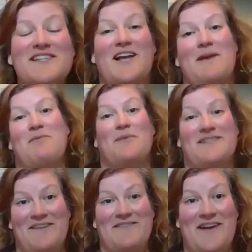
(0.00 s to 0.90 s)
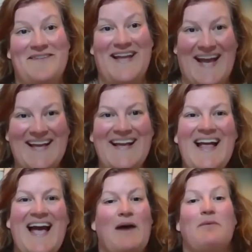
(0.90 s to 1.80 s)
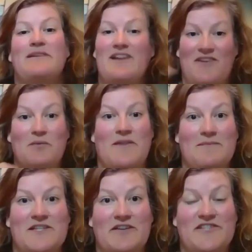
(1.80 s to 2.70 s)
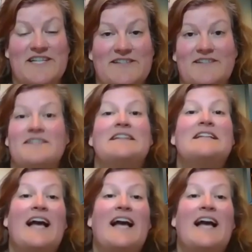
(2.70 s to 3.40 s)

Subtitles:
to know but we don't know yet, and we definitely want them to know Jesus.